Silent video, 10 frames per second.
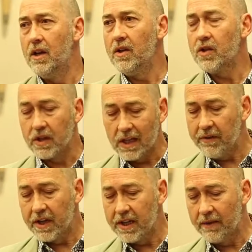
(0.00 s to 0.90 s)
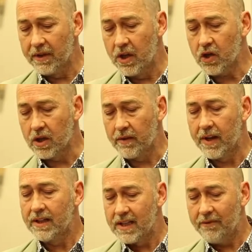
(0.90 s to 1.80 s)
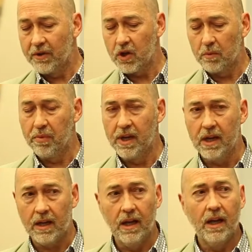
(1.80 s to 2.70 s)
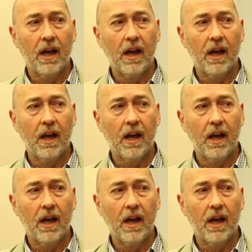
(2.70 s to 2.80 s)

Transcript: So give it a definition, that definition being